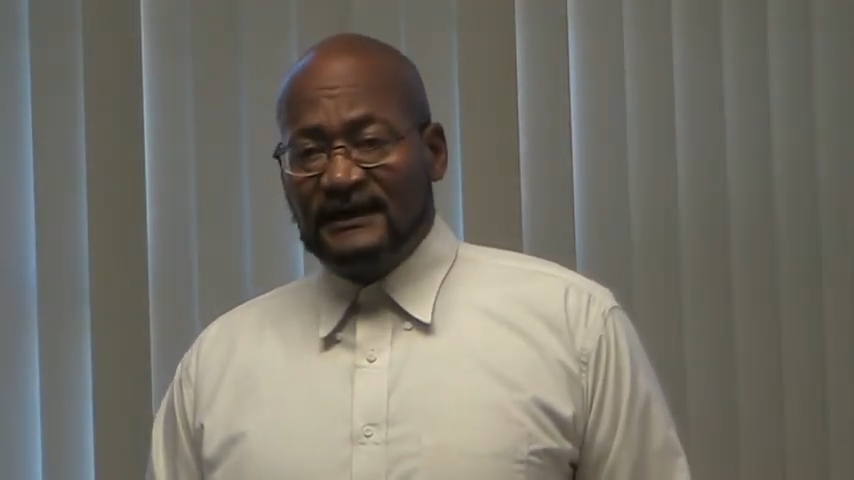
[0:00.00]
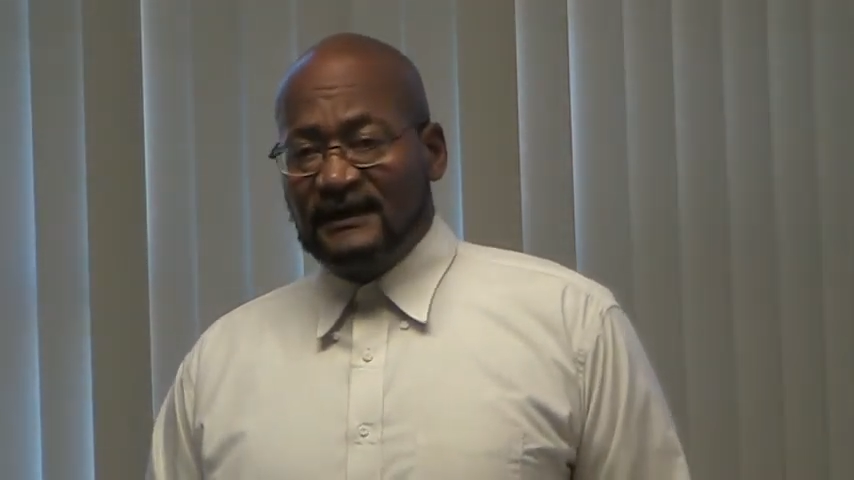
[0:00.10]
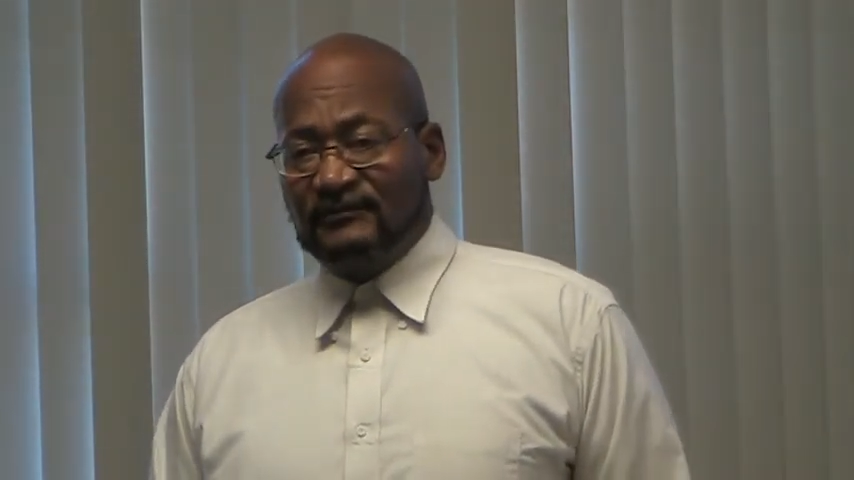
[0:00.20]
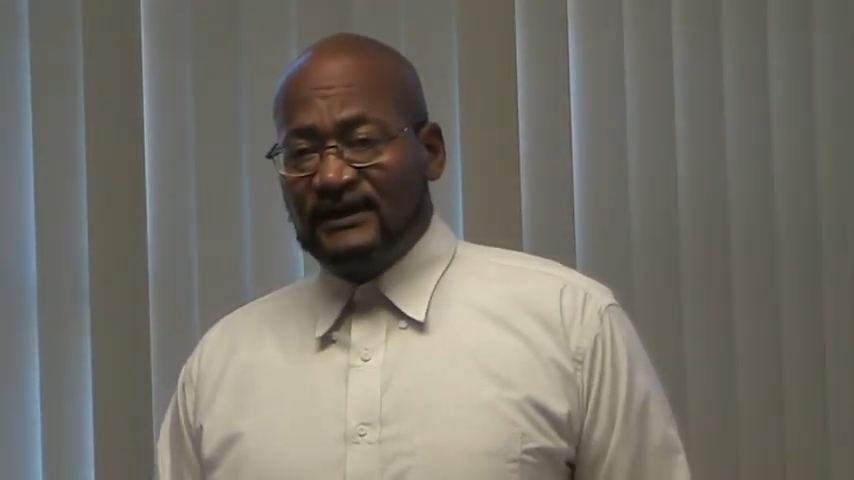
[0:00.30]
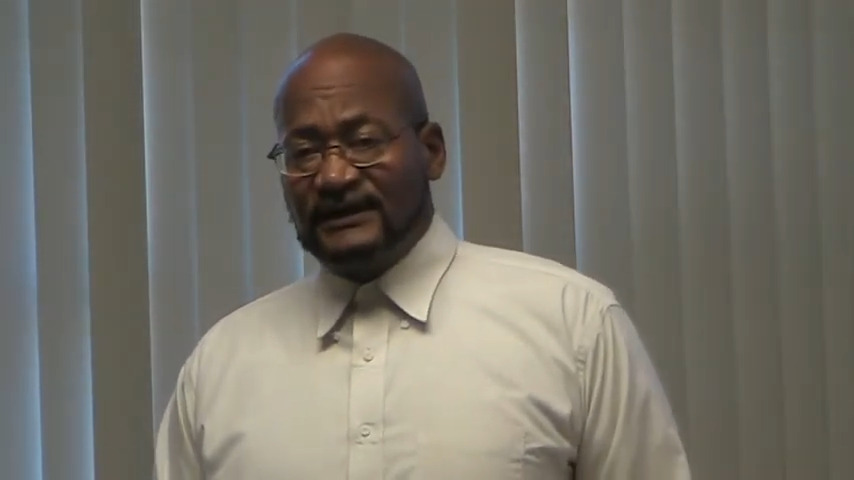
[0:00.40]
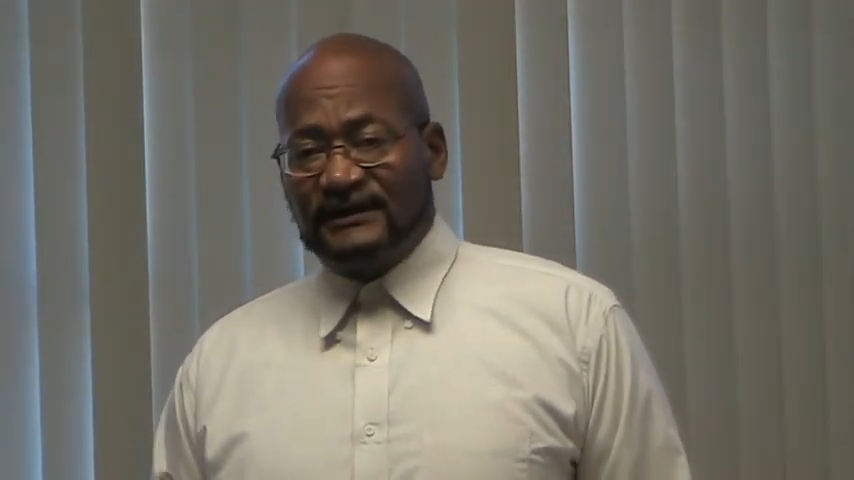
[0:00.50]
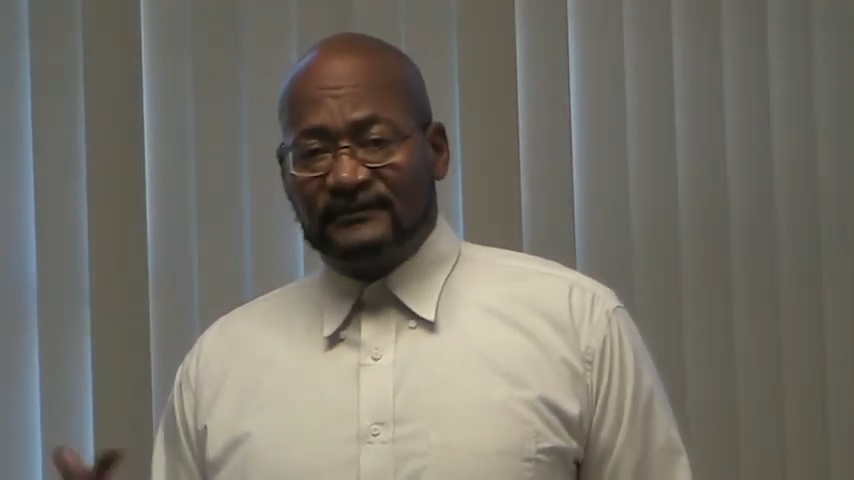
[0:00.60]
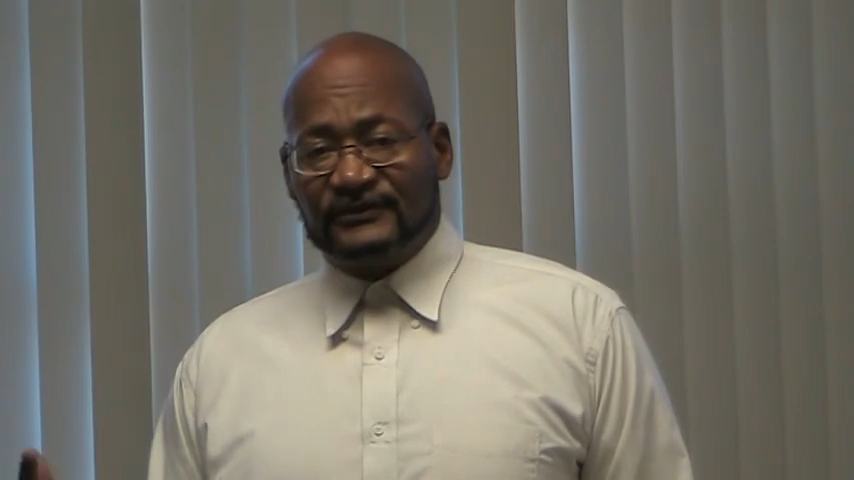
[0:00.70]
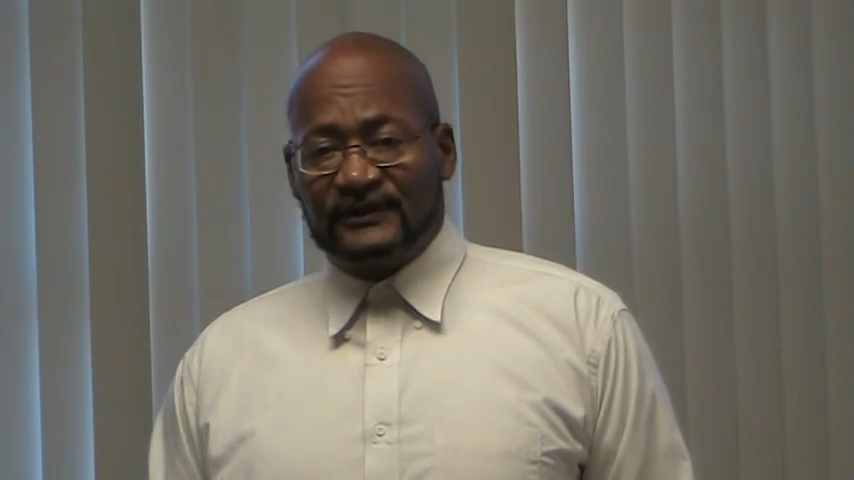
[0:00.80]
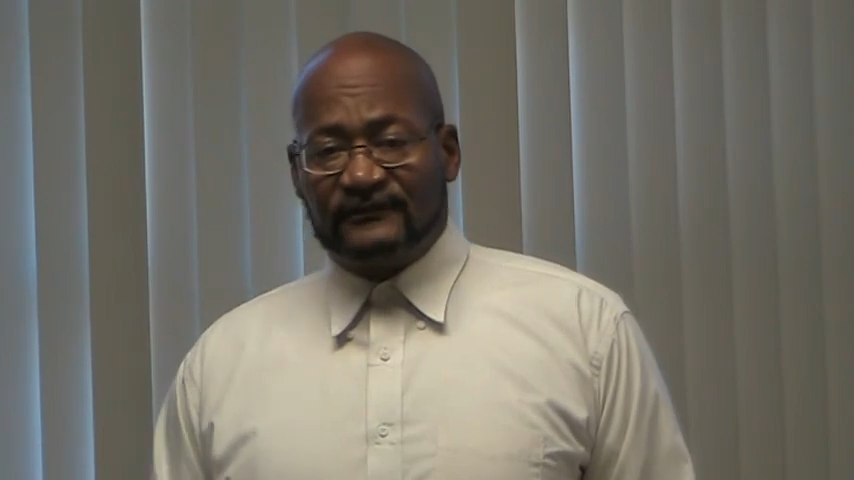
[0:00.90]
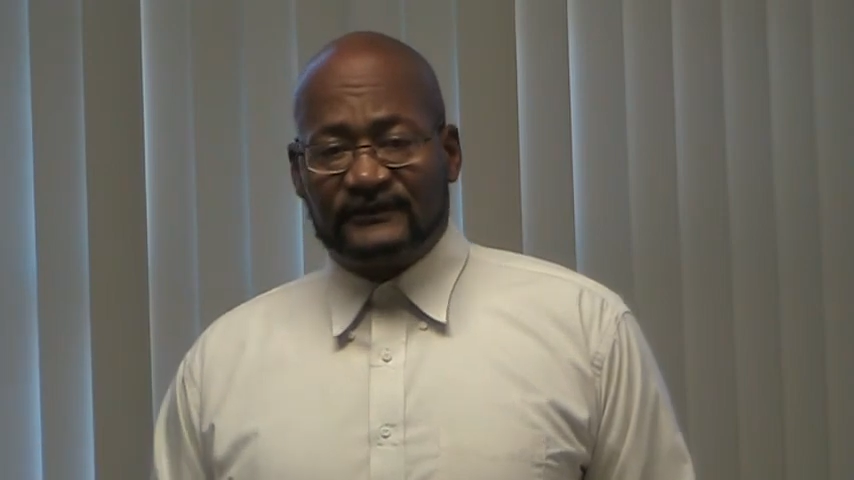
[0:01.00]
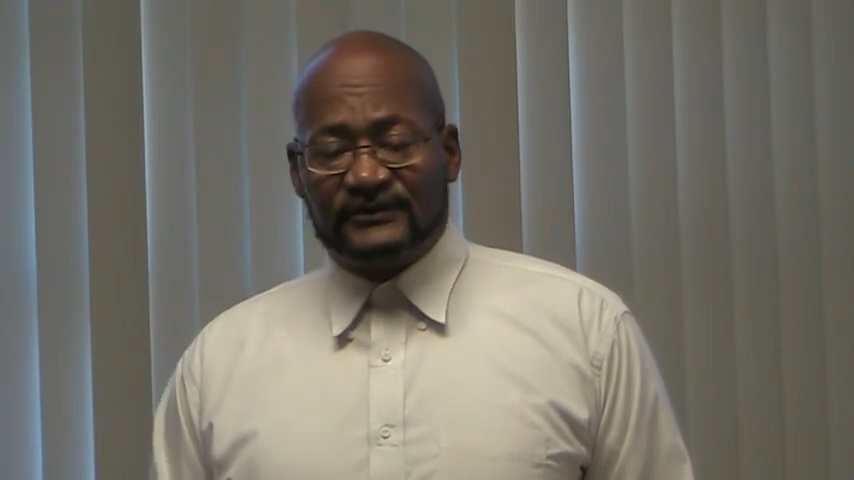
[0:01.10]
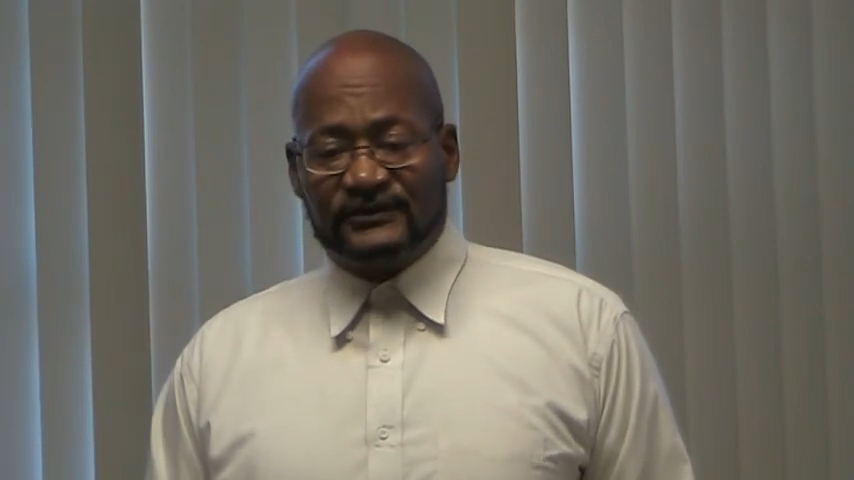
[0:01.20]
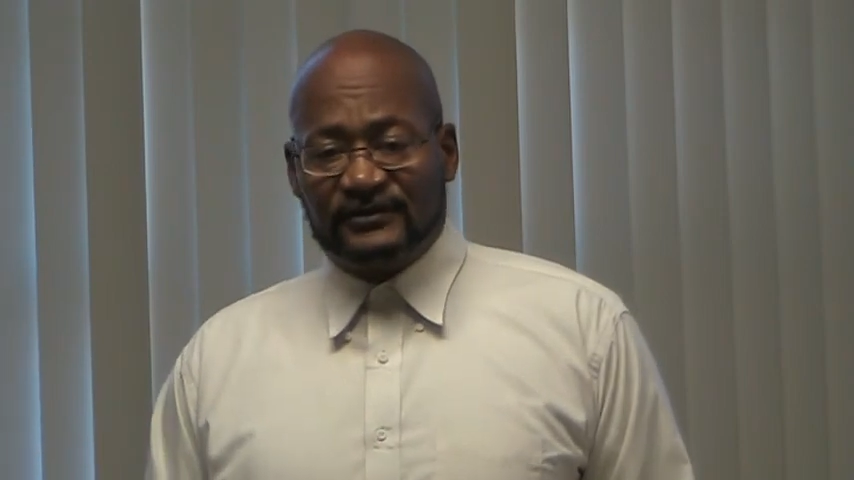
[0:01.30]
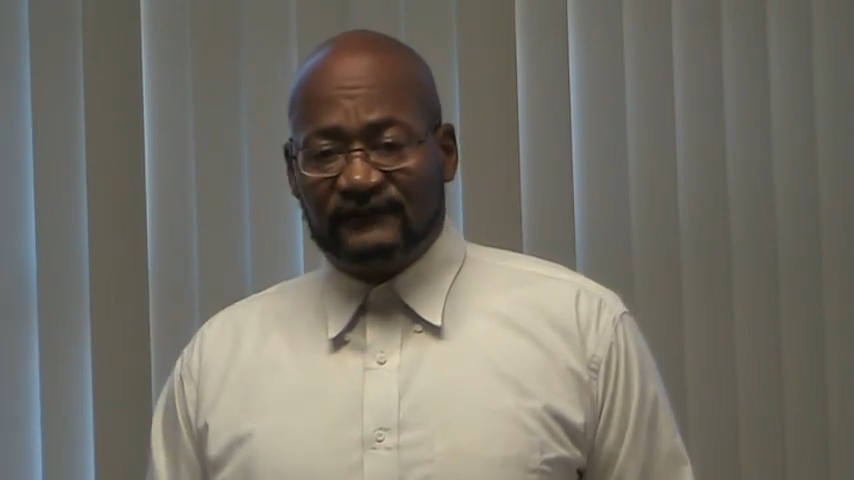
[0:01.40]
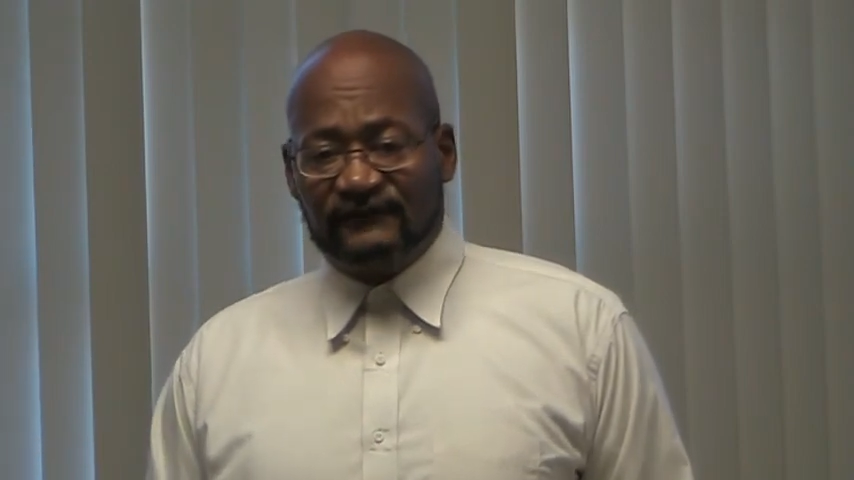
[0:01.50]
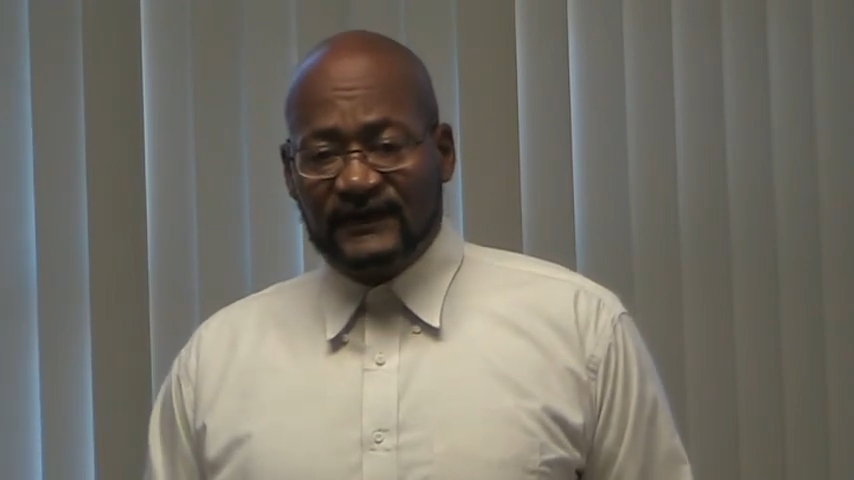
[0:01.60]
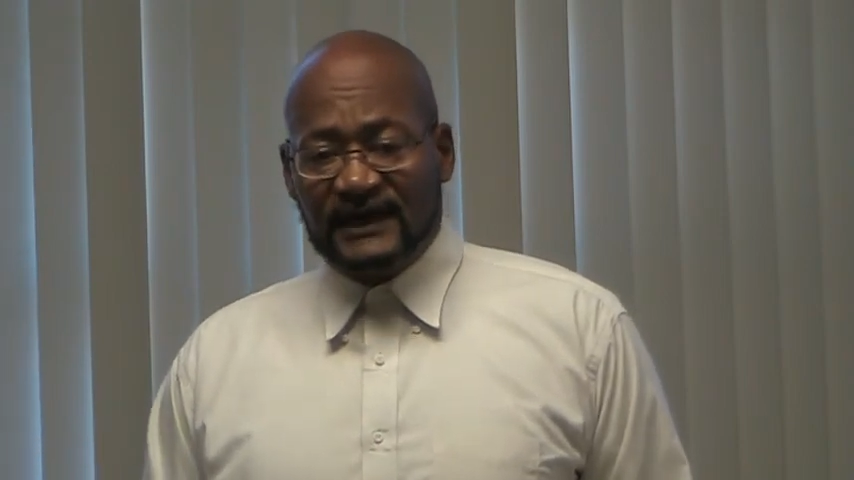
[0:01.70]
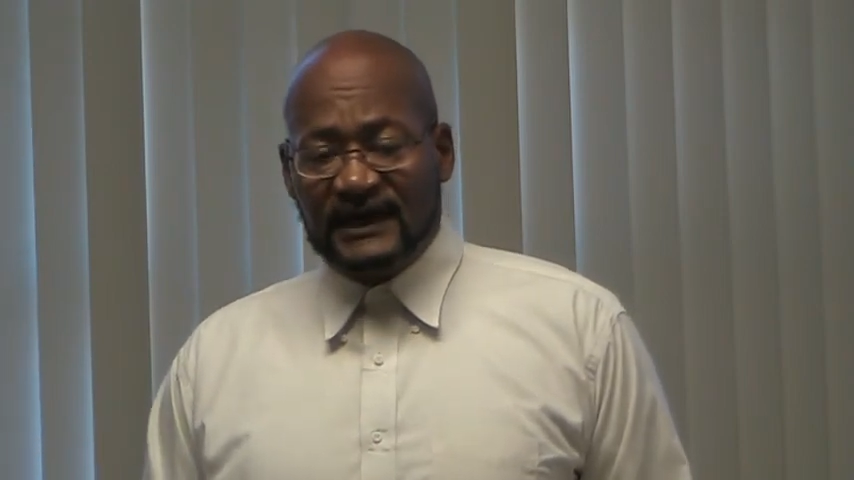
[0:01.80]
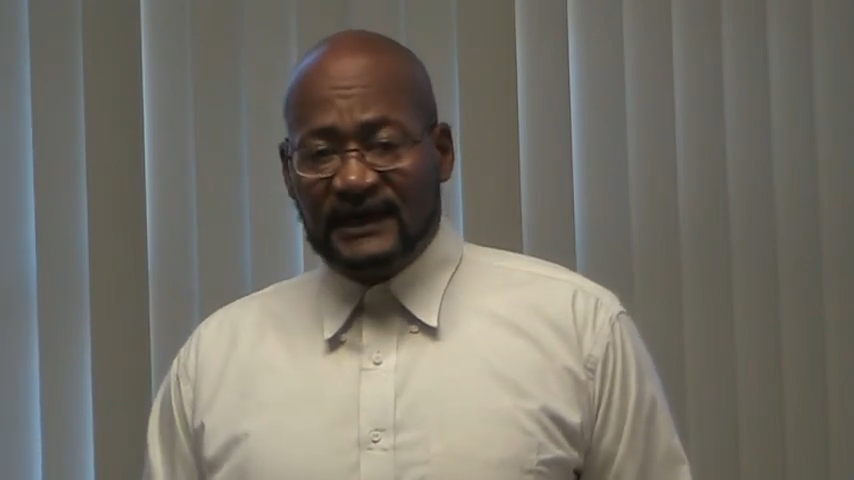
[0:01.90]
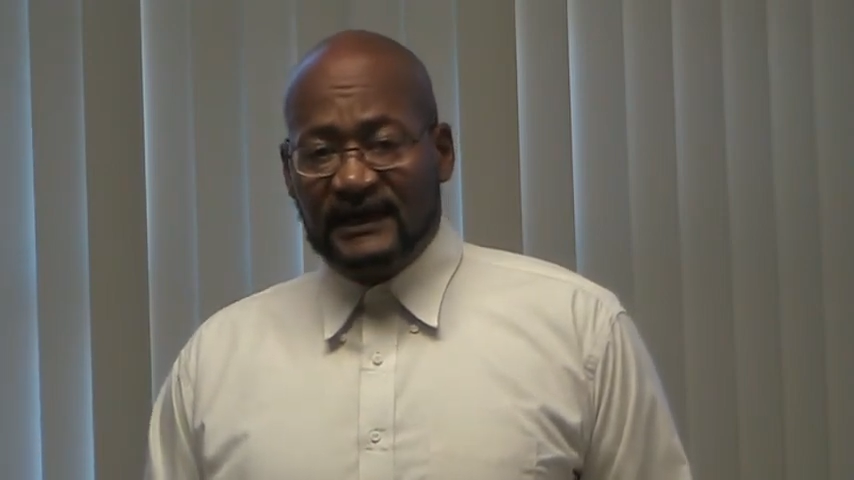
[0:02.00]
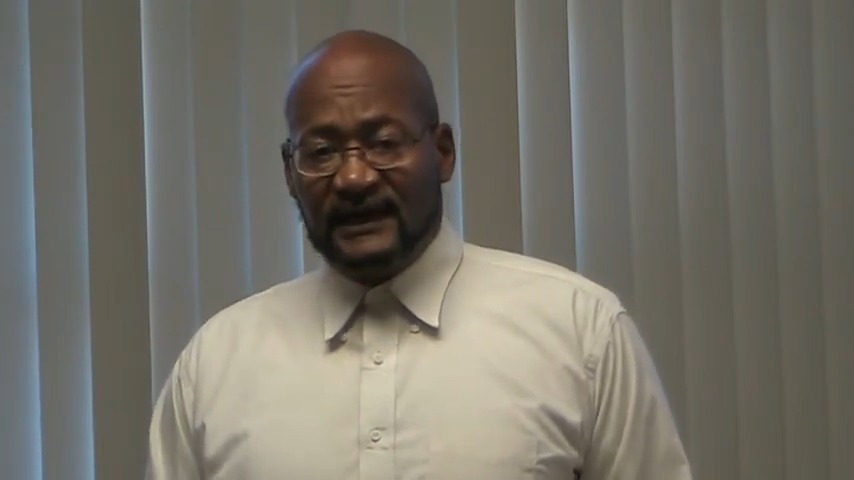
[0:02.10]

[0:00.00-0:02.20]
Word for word: admitted himself into the VA,